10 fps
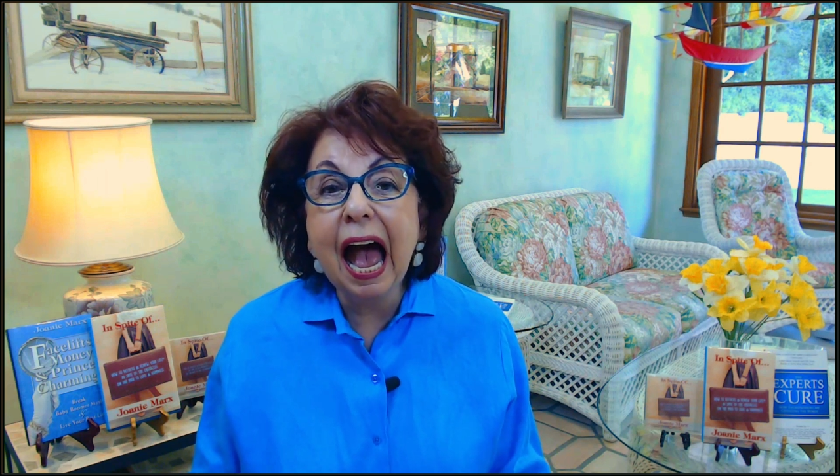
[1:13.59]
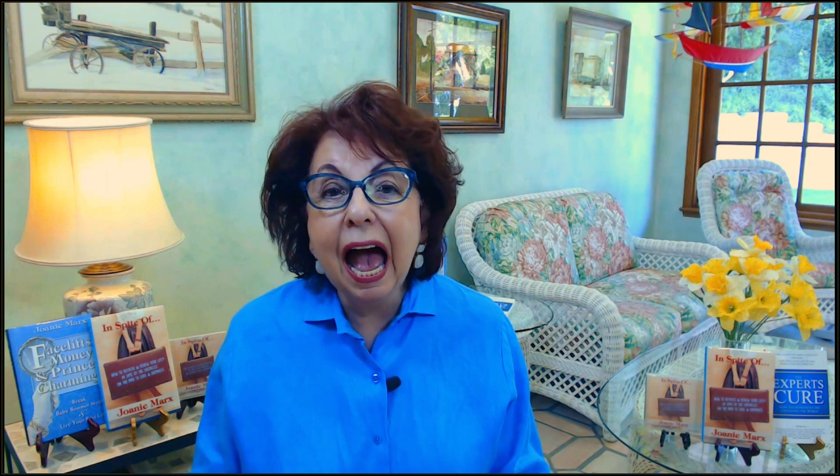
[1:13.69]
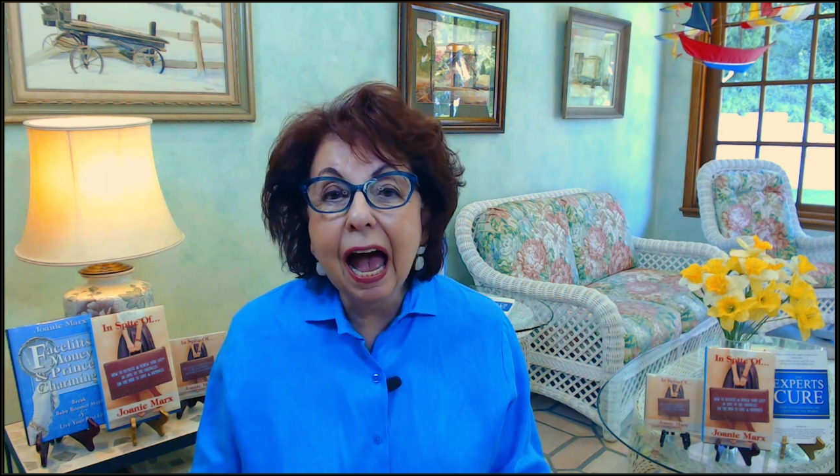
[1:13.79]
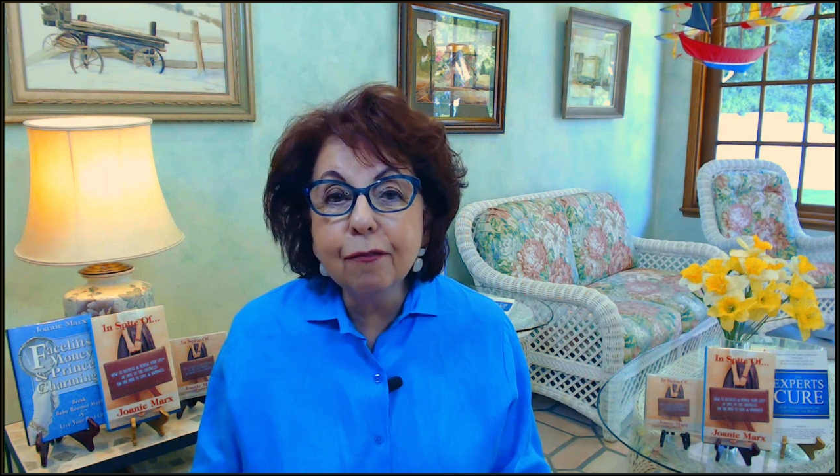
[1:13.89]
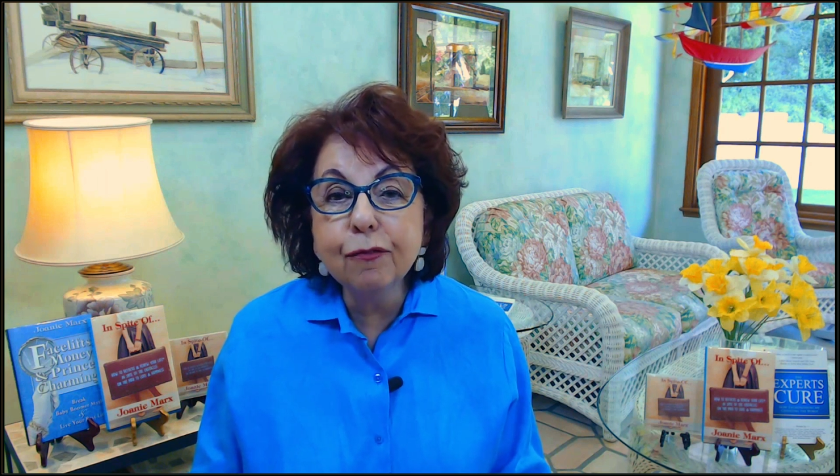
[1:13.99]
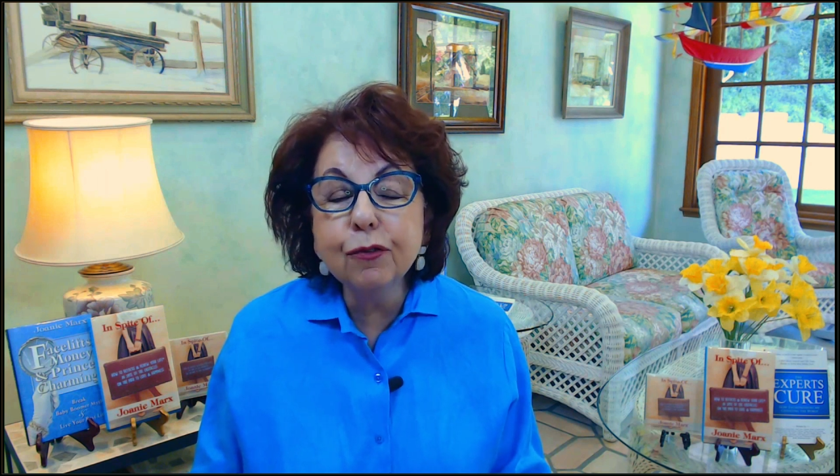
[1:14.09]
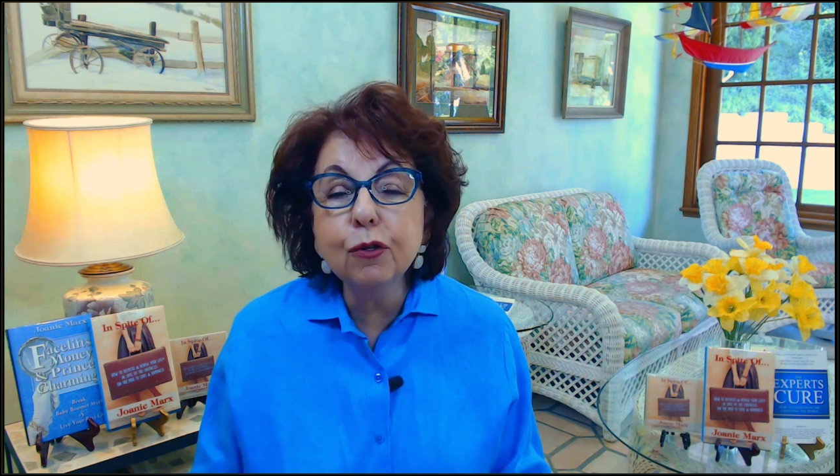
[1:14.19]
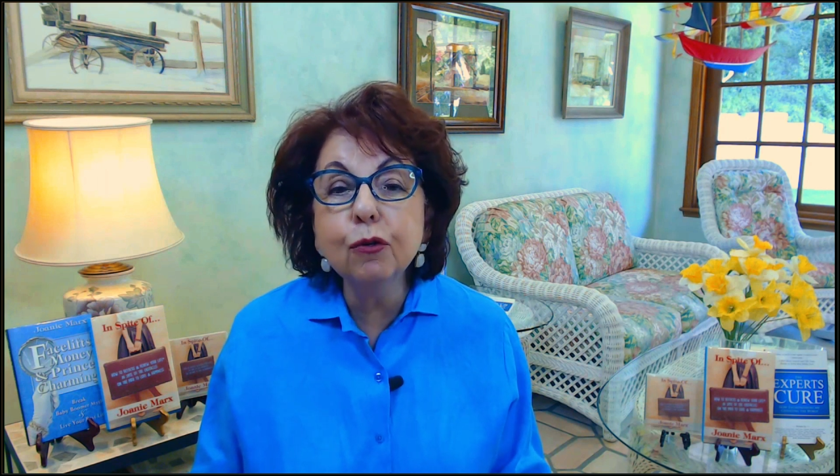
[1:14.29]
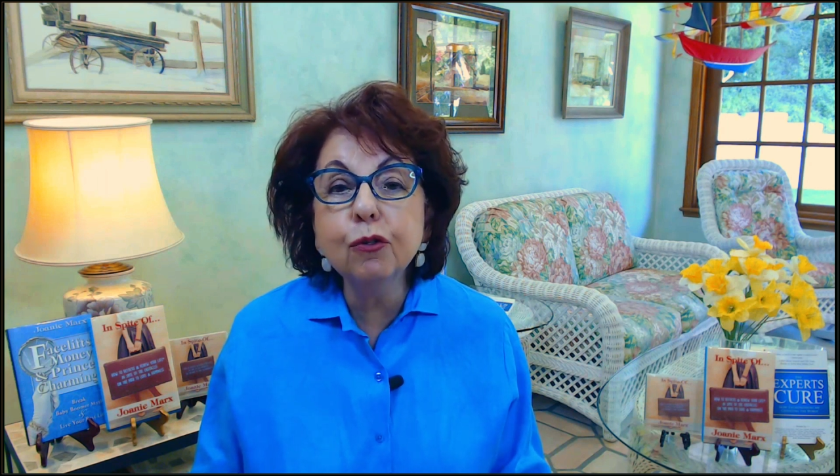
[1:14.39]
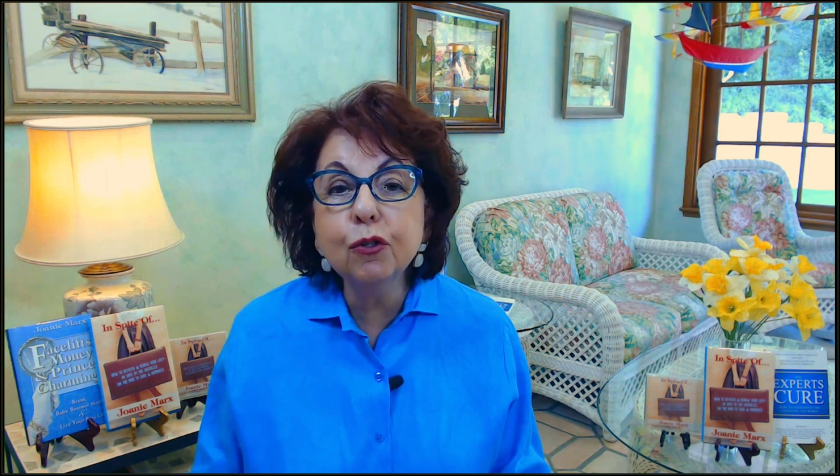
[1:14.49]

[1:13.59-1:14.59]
after